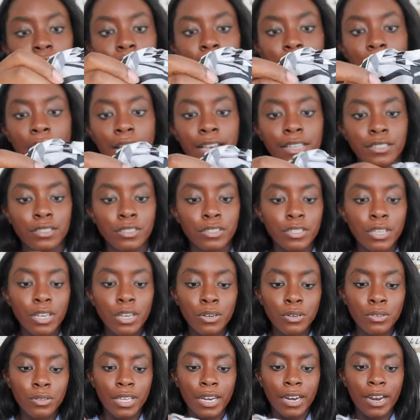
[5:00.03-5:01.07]
size
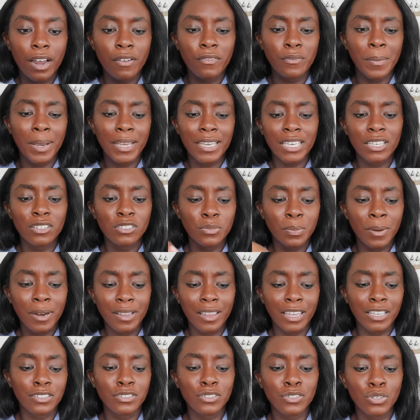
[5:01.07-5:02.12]
tote that I got from Ikea. It was
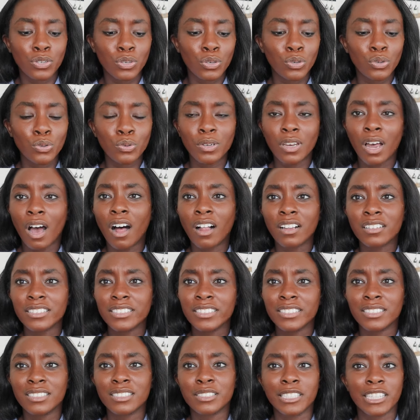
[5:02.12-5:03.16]
probably like
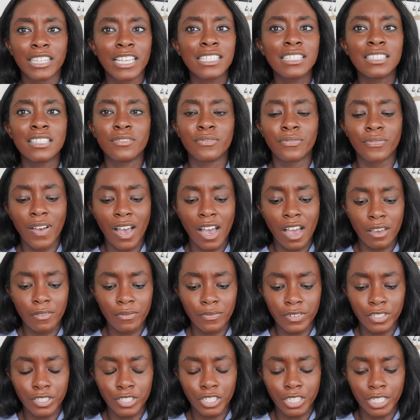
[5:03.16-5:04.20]
$2, less than five for